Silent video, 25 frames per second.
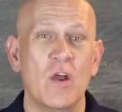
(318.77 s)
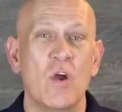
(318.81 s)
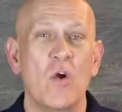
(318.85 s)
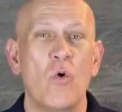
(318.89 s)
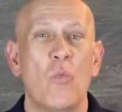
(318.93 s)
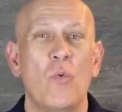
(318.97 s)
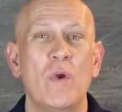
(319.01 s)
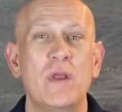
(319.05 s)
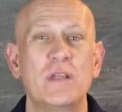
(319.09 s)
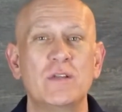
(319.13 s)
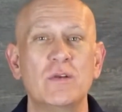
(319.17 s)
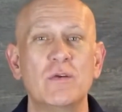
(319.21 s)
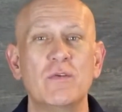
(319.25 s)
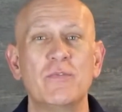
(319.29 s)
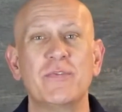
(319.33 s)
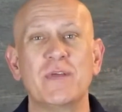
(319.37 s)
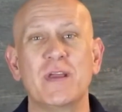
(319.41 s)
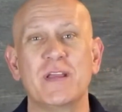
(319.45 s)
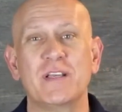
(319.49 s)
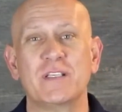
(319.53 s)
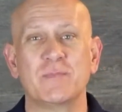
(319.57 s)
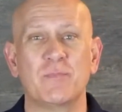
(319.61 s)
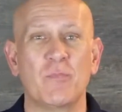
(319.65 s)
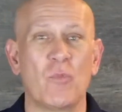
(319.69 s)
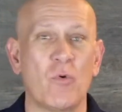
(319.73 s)
we do
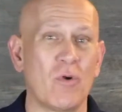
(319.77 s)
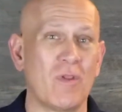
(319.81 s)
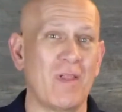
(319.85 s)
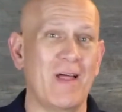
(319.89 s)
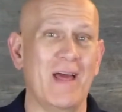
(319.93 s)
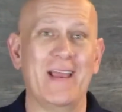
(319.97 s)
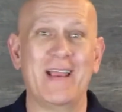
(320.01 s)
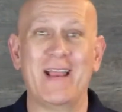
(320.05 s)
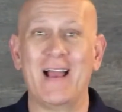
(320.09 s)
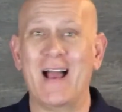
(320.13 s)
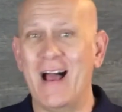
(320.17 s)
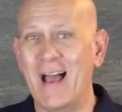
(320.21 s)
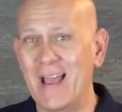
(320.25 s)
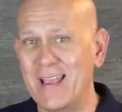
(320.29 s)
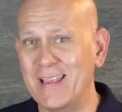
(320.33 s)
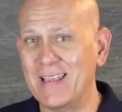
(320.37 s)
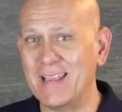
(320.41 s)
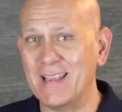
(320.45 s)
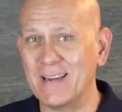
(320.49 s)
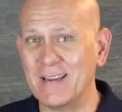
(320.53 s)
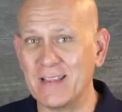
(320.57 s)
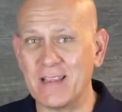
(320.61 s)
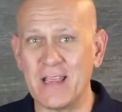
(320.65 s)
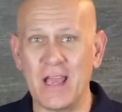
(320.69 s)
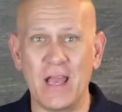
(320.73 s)
things more like
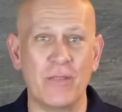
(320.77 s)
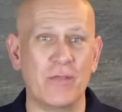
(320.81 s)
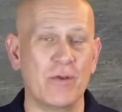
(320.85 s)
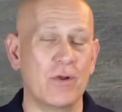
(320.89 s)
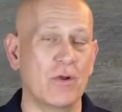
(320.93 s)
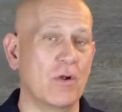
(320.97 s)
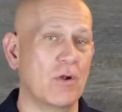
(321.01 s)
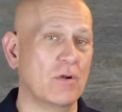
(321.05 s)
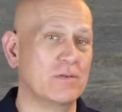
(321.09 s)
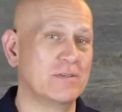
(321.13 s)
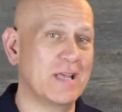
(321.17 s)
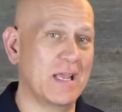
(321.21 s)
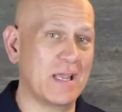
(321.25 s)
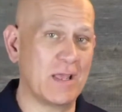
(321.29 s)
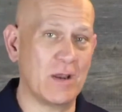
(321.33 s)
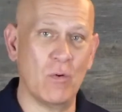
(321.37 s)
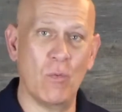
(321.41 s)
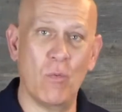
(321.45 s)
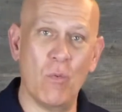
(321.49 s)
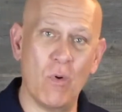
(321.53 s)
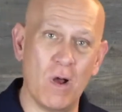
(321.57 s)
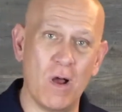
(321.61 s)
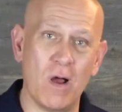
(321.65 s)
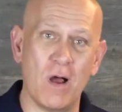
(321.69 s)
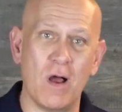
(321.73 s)
hiking together or taking a
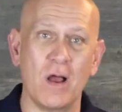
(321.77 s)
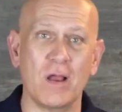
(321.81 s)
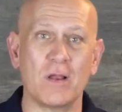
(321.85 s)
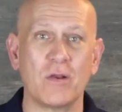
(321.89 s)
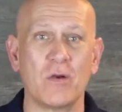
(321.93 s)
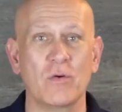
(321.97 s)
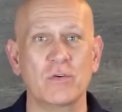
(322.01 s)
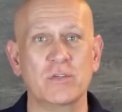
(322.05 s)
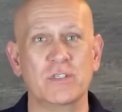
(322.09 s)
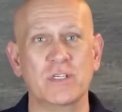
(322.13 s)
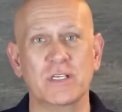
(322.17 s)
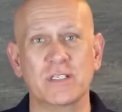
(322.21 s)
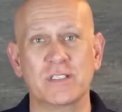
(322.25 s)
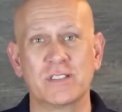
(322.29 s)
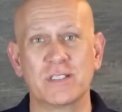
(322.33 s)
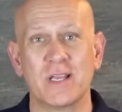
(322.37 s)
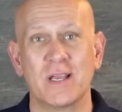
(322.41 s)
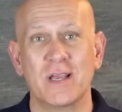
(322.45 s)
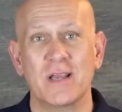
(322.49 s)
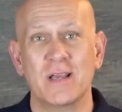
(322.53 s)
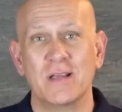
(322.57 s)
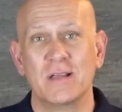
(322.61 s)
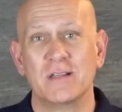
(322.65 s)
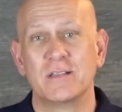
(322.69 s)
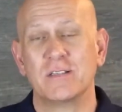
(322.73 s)
walk or just
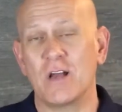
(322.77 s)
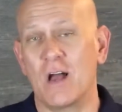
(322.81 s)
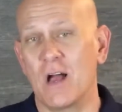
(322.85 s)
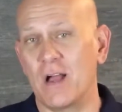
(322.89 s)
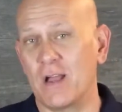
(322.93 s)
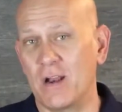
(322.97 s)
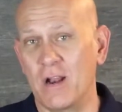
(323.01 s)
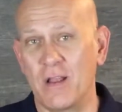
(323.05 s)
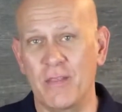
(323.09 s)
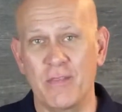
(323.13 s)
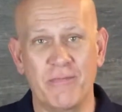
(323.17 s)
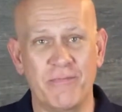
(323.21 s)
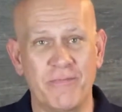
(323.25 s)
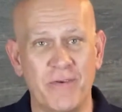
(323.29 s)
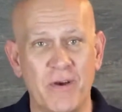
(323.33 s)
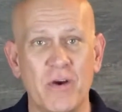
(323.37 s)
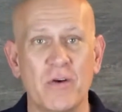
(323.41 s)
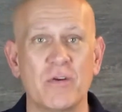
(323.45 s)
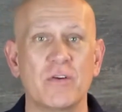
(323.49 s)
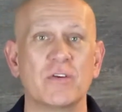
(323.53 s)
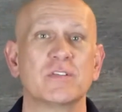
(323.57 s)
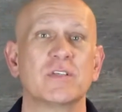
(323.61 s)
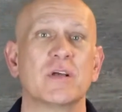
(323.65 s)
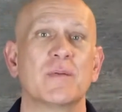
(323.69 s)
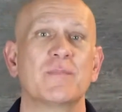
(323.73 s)
talking on the phone
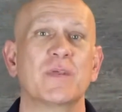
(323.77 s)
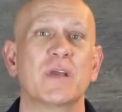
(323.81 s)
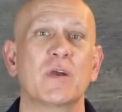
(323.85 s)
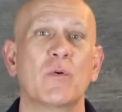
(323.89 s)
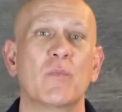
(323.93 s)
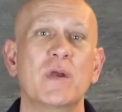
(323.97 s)
or something.